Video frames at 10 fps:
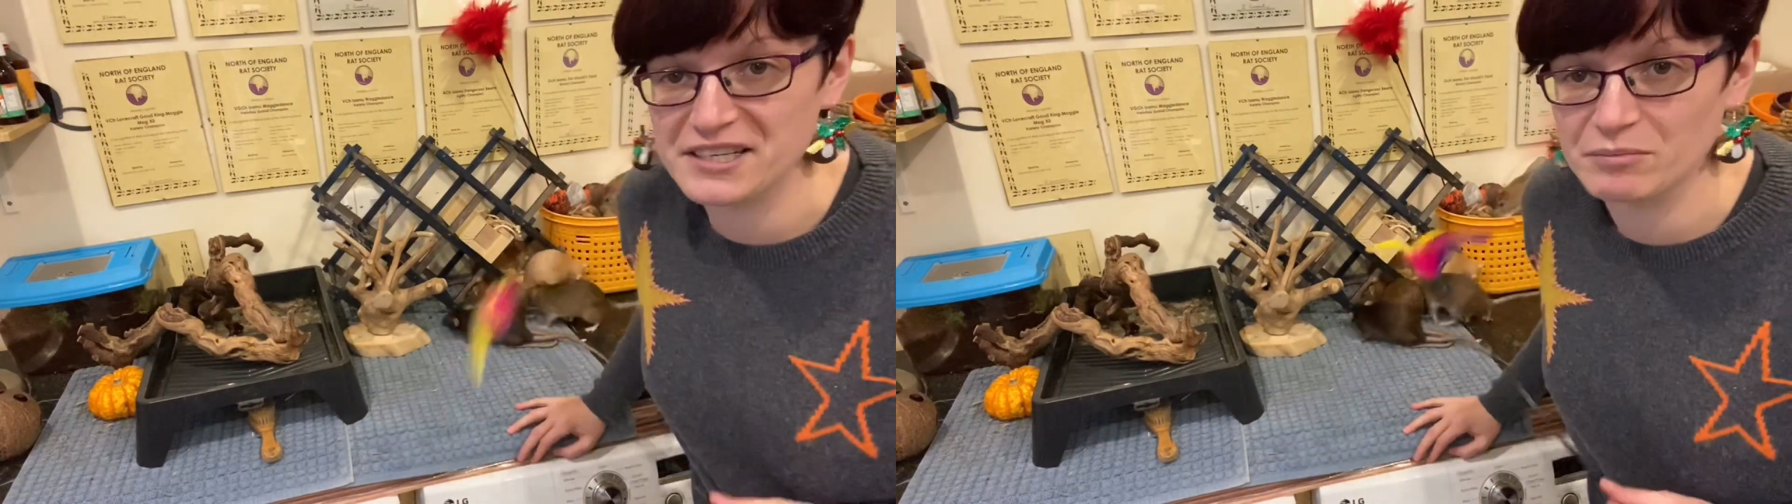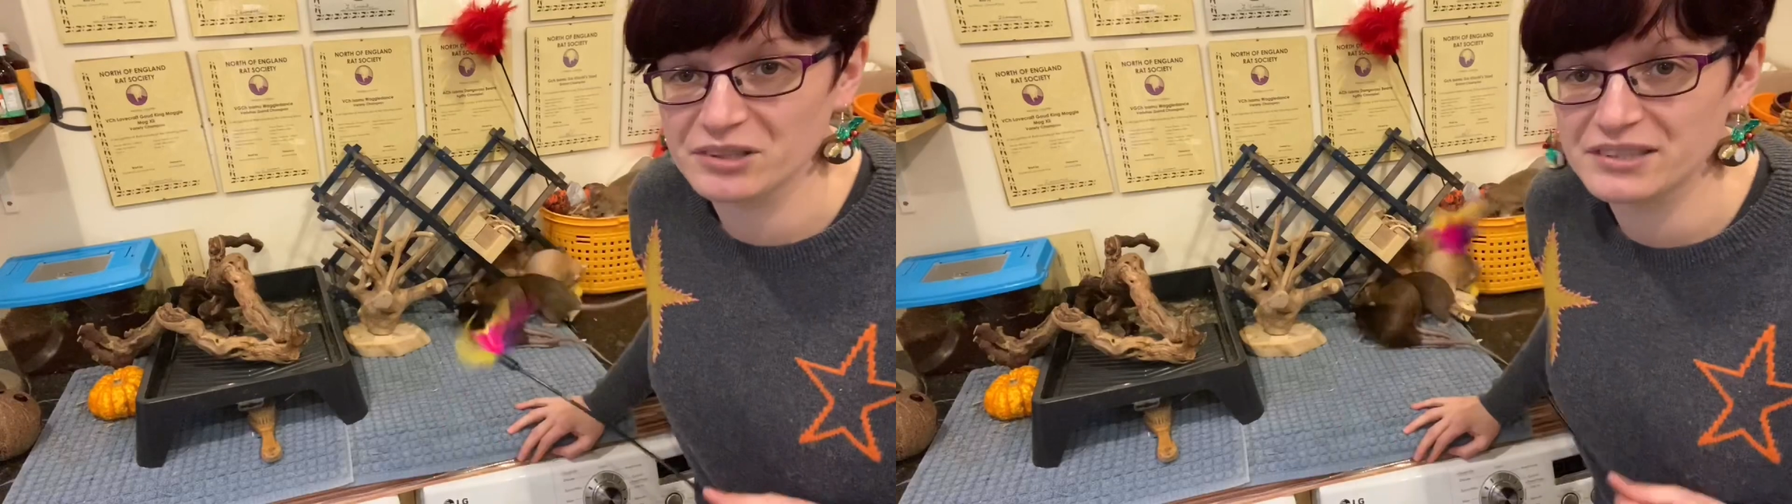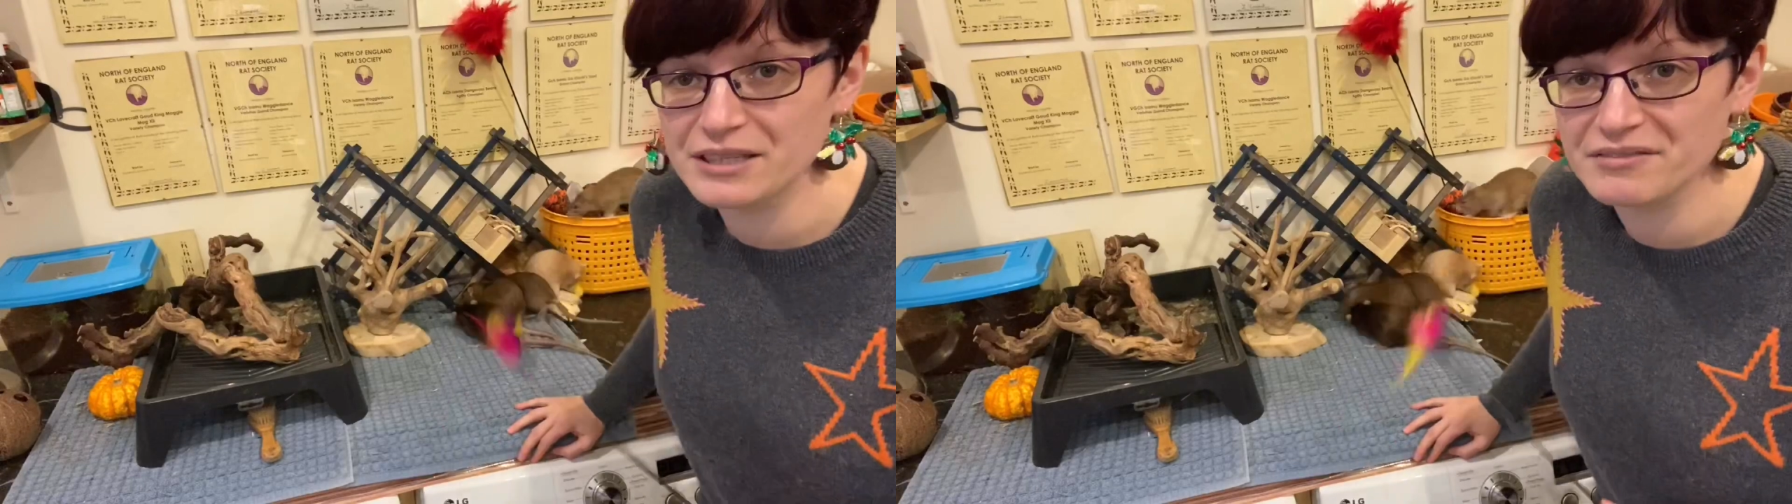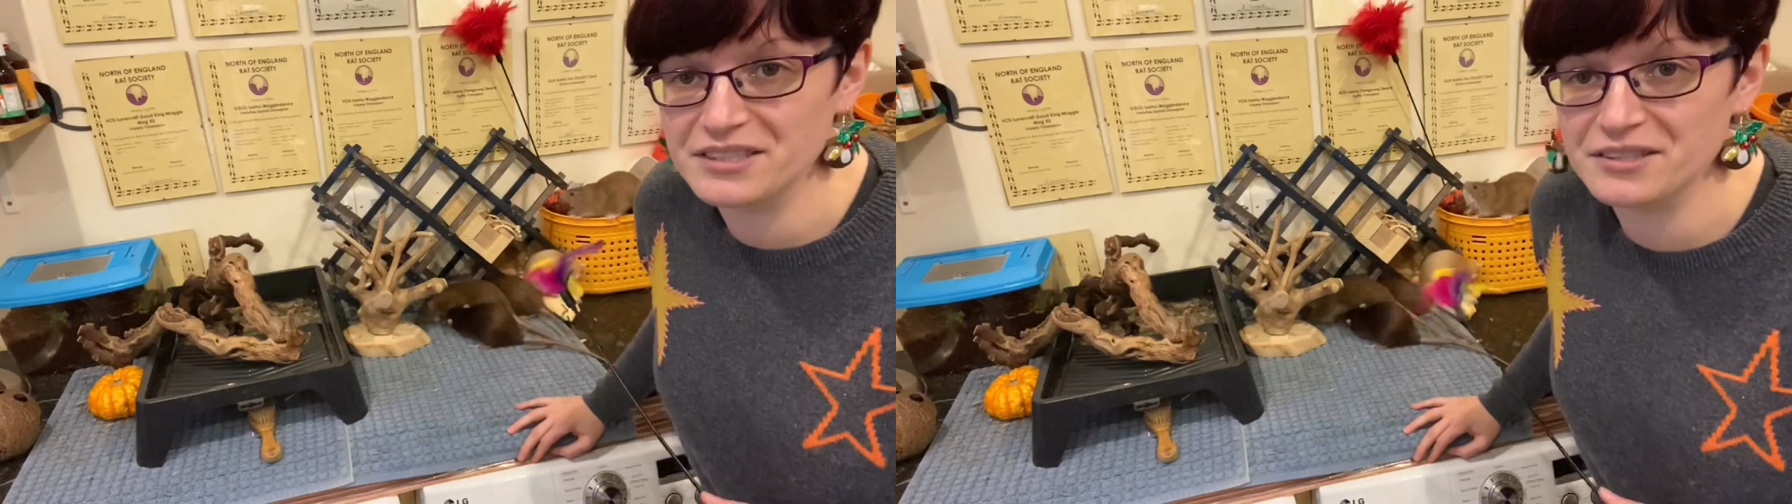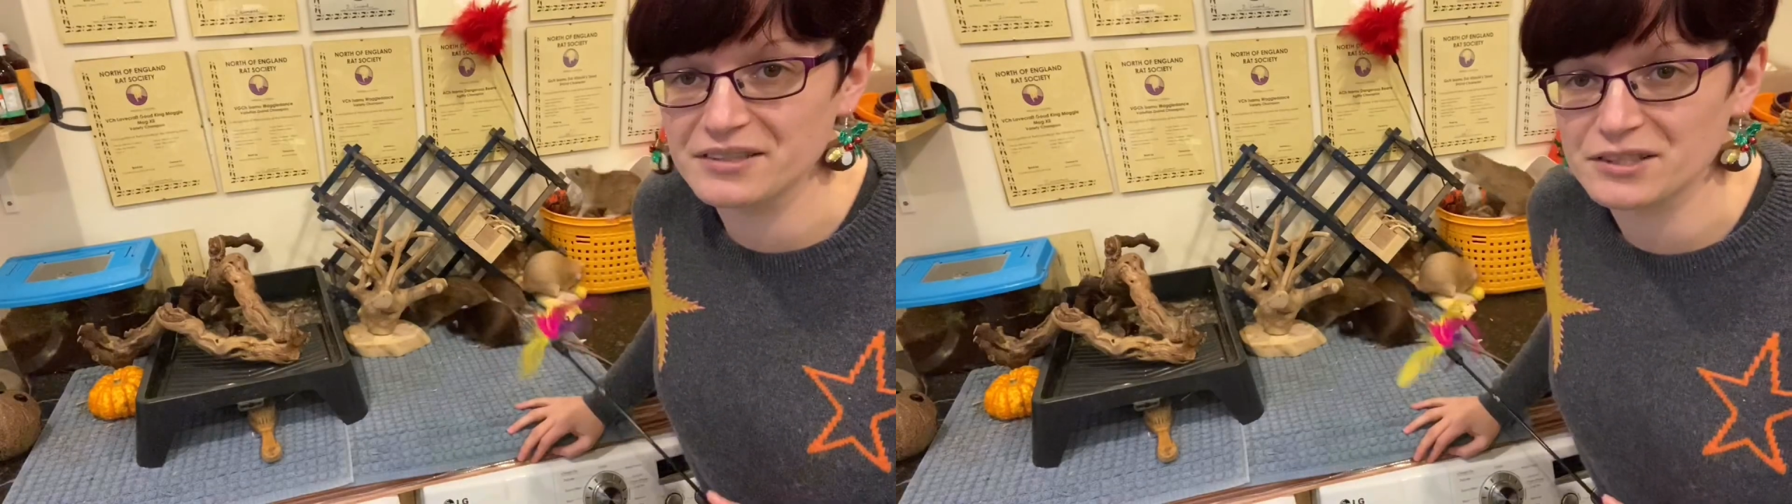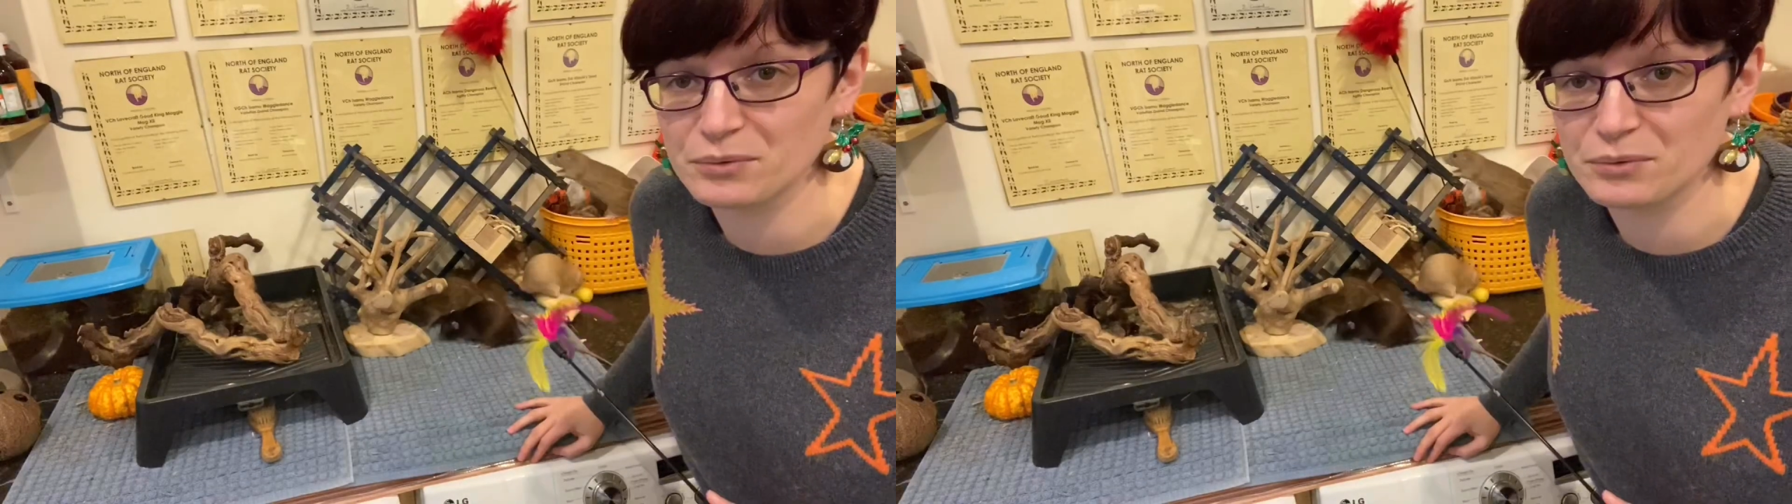and we'll see if they do this